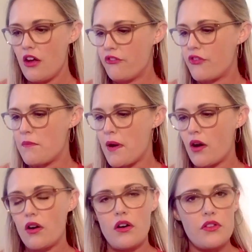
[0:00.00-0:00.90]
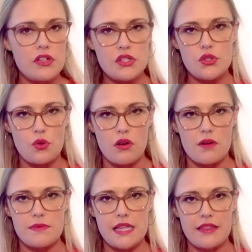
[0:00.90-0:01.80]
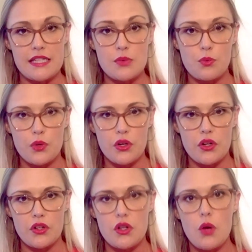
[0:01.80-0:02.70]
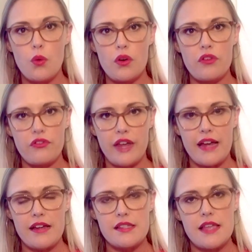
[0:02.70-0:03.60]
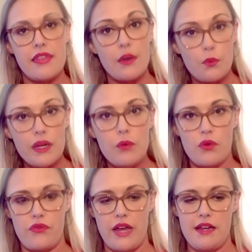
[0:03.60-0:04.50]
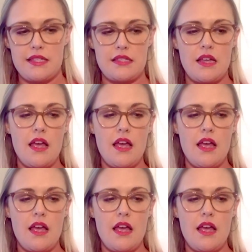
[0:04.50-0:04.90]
from all the storms that this world will face and that we will face.